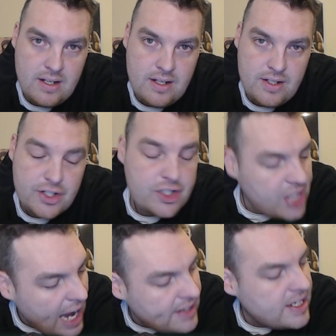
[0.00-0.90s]

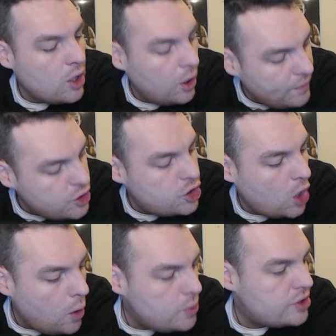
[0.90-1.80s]
Standing on the
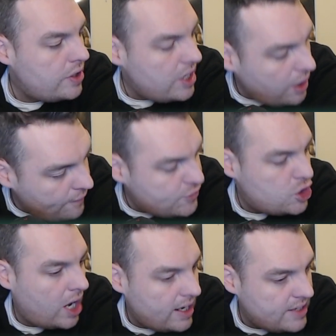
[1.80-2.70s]
shoulder of
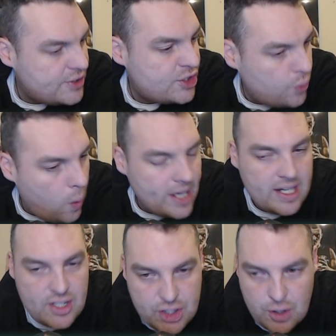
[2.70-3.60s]
giants,
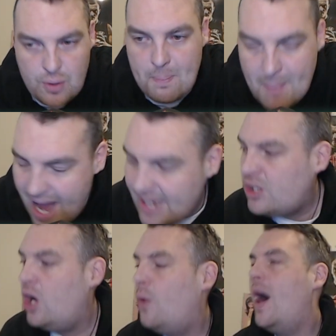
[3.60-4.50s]
22 men
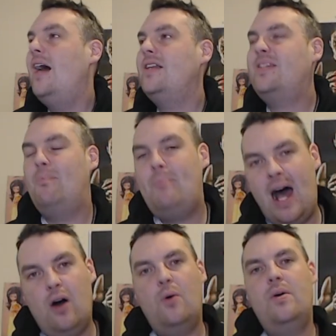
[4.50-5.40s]
go out to
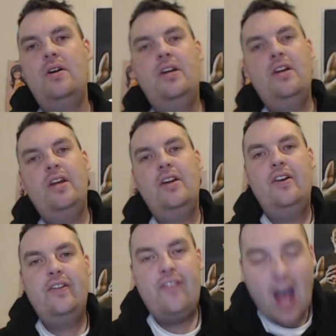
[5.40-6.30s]
battle
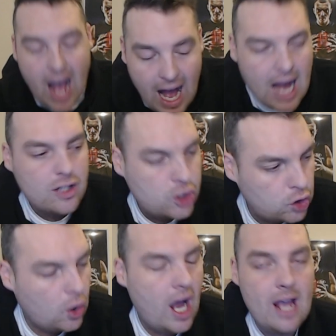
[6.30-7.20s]
for our
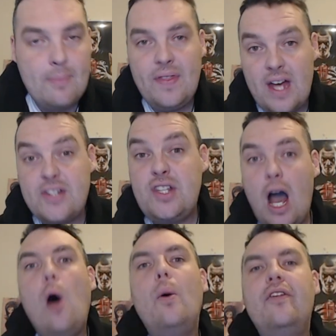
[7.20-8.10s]
tribe, and that's
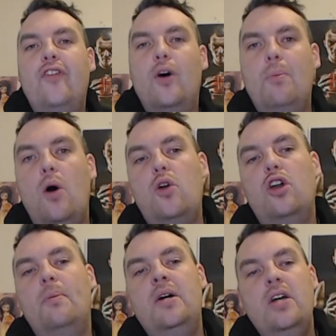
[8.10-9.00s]
Carlton Football
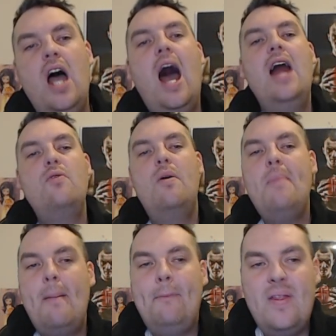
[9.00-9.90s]
Club. And
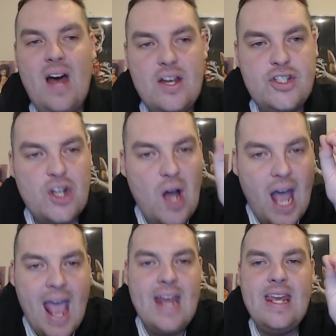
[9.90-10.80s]
remember that. So
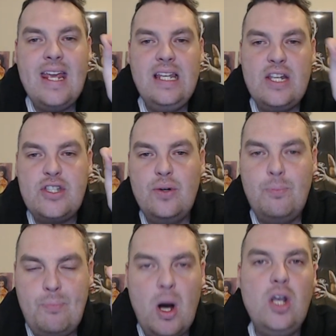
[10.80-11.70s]
any little
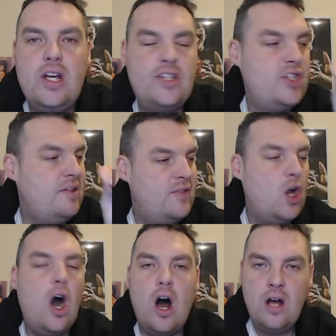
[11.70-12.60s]
bollocks you've
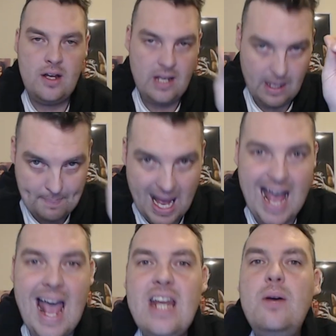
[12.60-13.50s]
got about
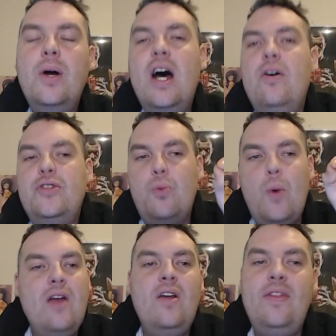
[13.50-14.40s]
anyone else,
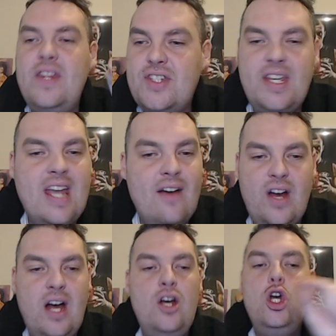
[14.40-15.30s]
we're in this
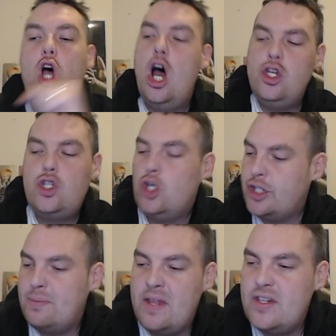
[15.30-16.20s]
together. And
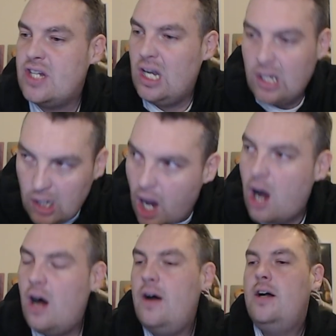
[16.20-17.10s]
trust me, there's a
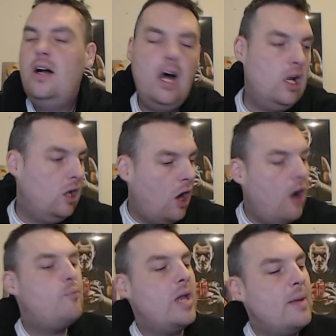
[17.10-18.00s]
lot
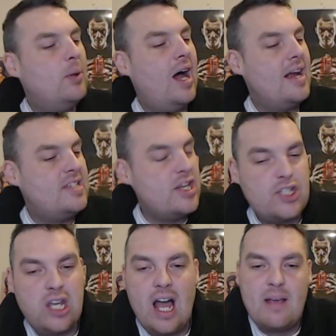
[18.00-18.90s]
of people I
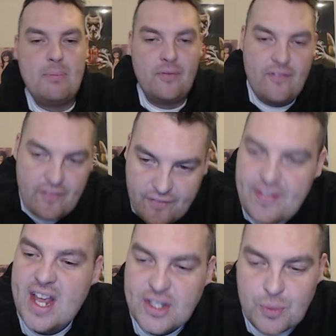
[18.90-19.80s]
dislike, but
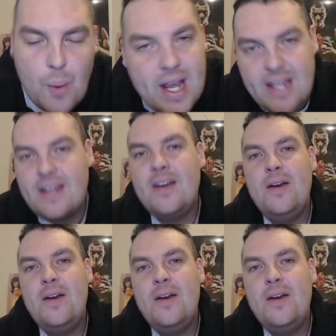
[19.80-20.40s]
this week